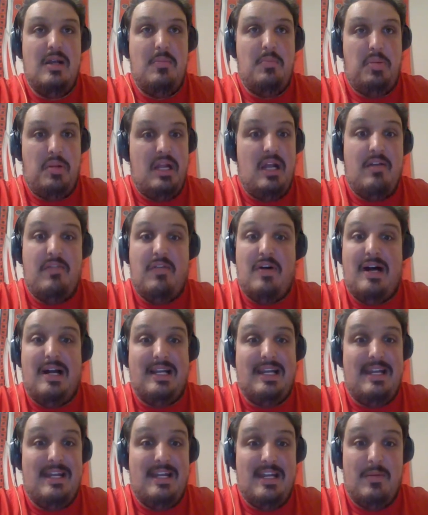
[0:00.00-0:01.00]
playoff
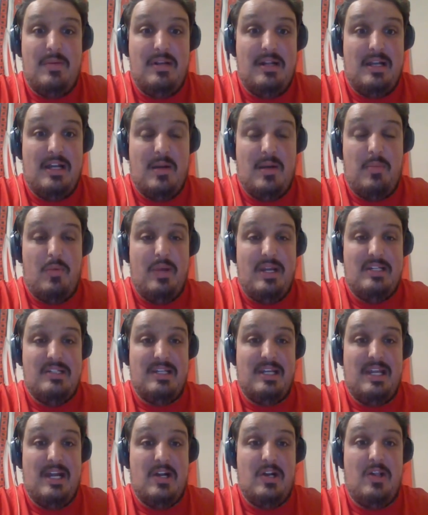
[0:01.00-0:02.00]
hockey coming in a couple weeks
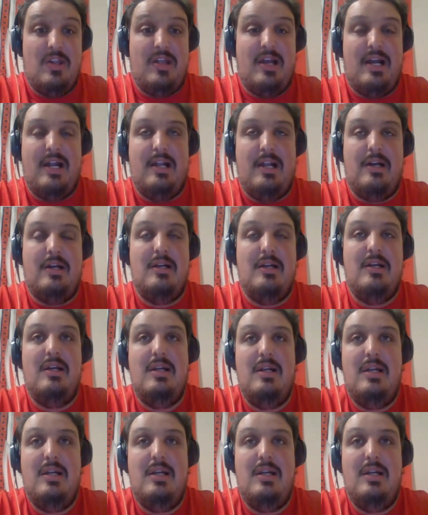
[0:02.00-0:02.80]
to Carolina.